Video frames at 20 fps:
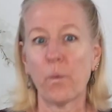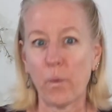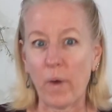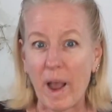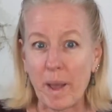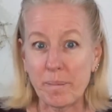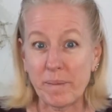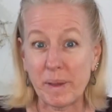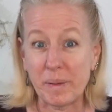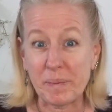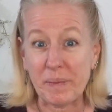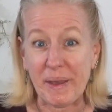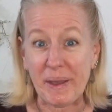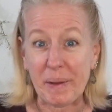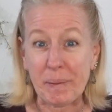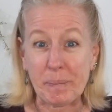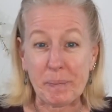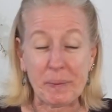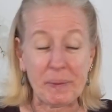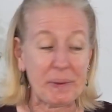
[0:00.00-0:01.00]
wrapping
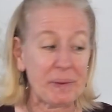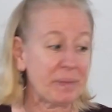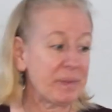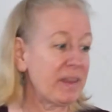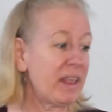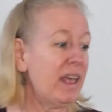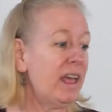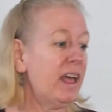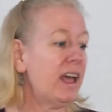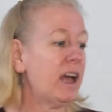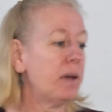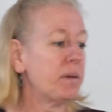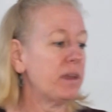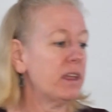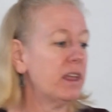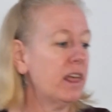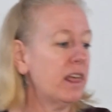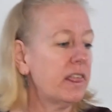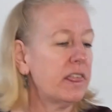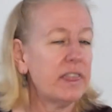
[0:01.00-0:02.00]
paper? I mean,
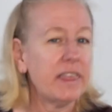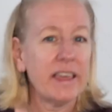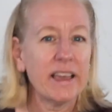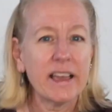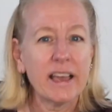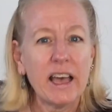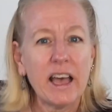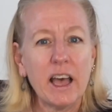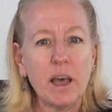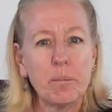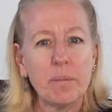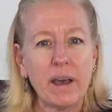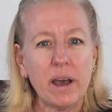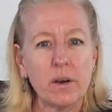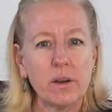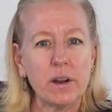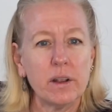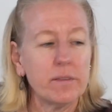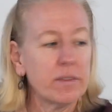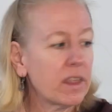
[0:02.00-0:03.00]
think
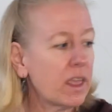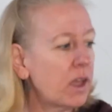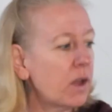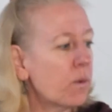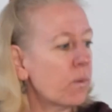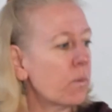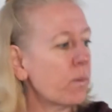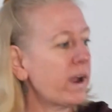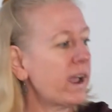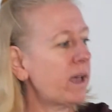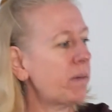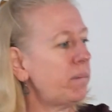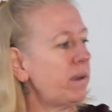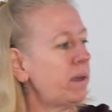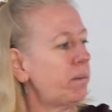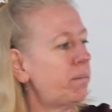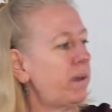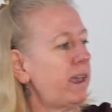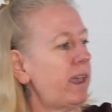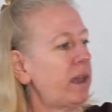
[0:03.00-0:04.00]
about it.
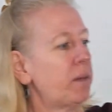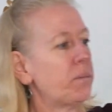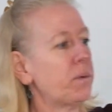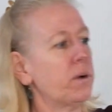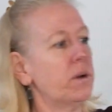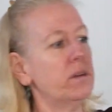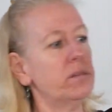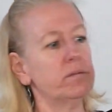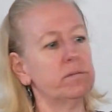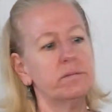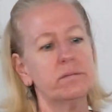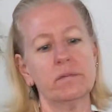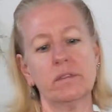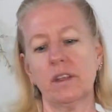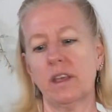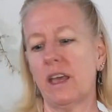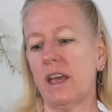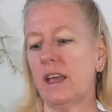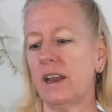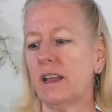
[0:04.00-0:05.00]
Wrapping paper,
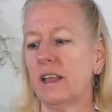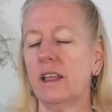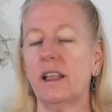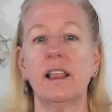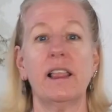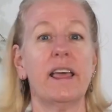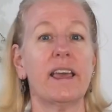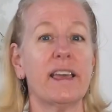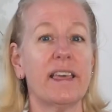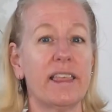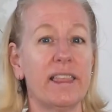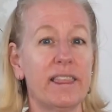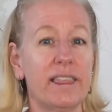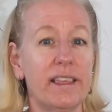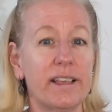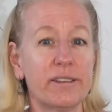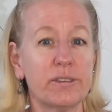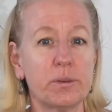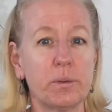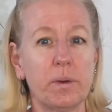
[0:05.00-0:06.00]
kind of like
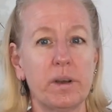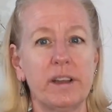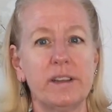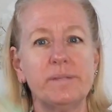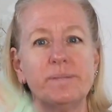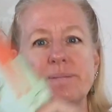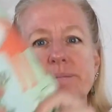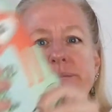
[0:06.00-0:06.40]
this one,